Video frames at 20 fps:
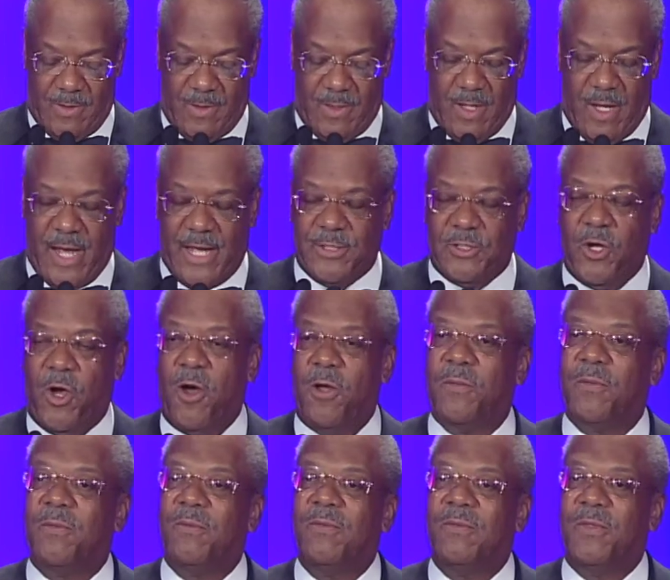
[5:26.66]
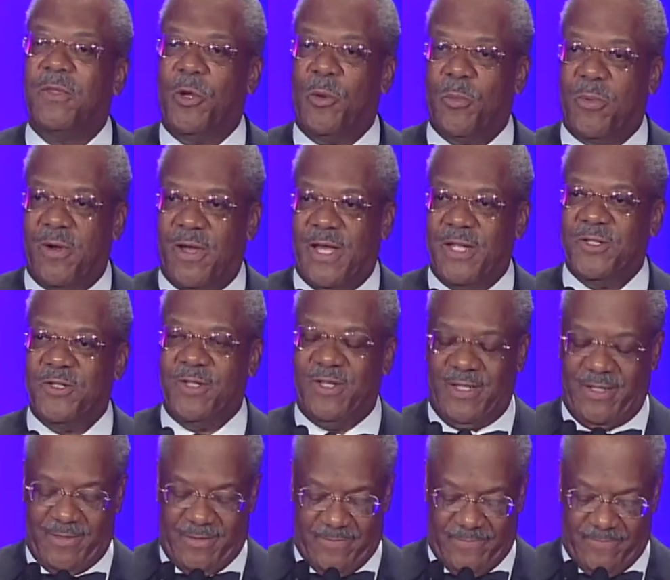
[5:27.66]
I taught their progeny,
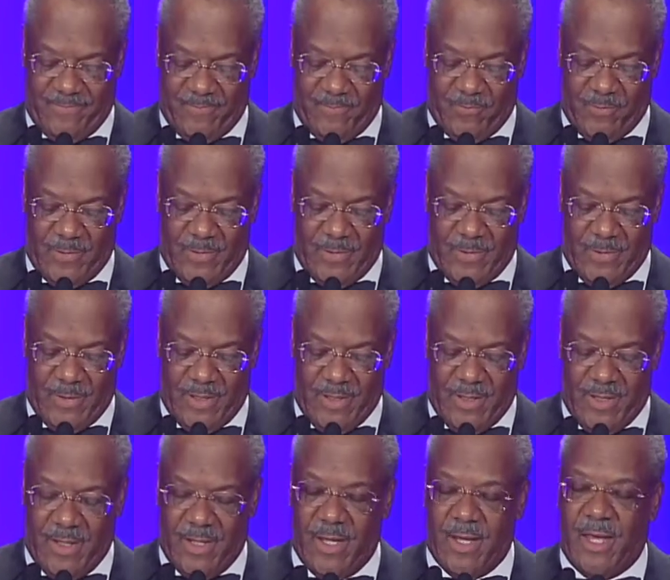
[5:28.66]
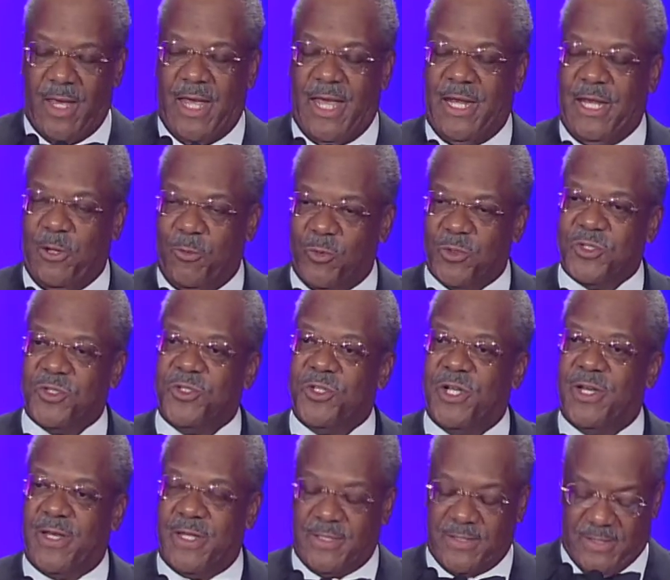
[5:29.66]
and it was
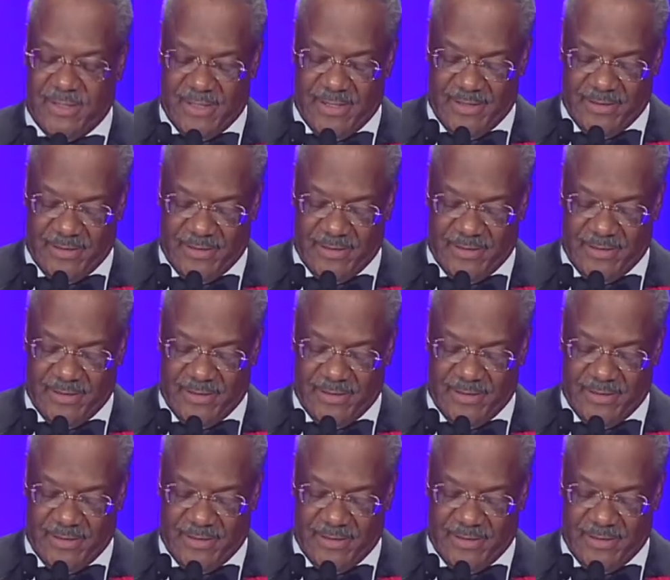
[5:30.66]
just.